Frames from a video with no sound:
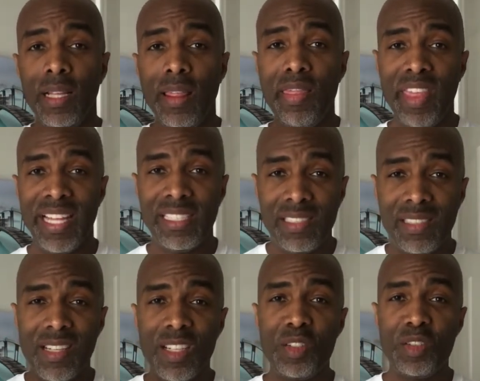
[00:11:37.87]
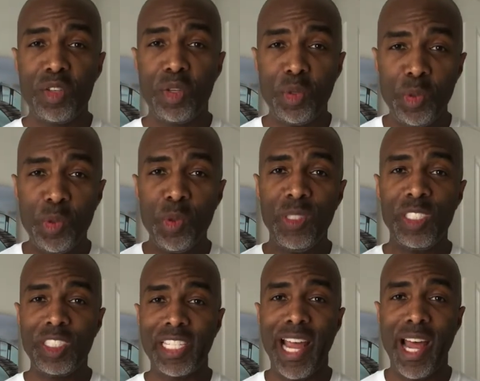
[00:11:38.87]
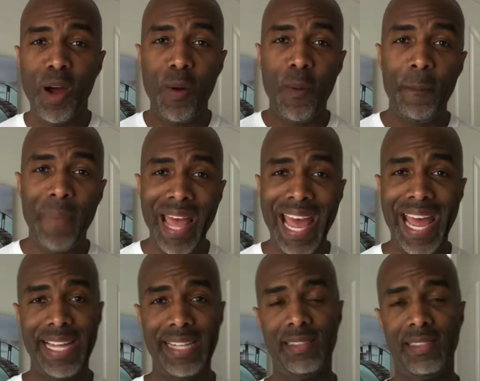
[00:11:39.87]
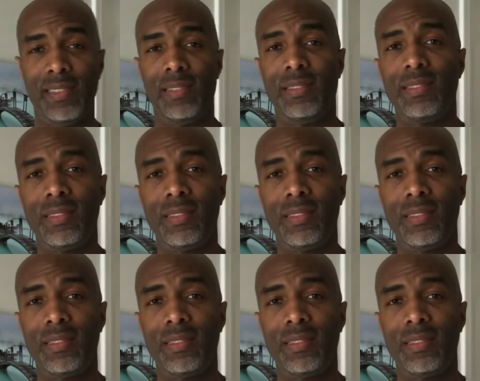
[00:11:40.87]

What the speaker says: this too shall pass.